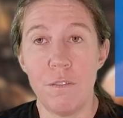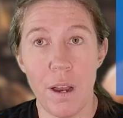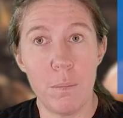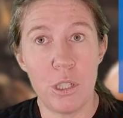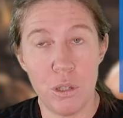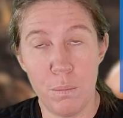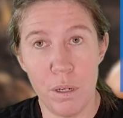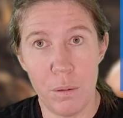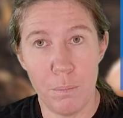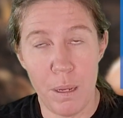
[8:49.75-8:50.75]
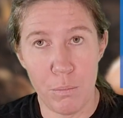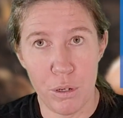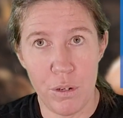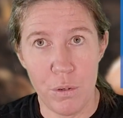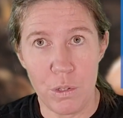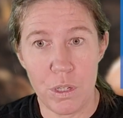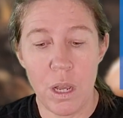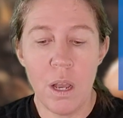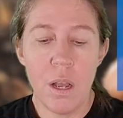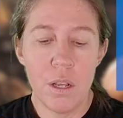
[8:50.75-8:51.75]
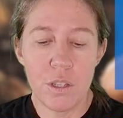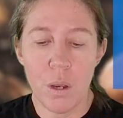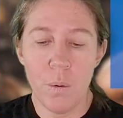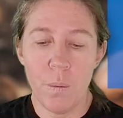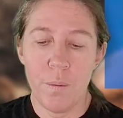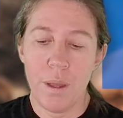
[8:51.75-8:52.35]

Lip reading: fibers to be produced. So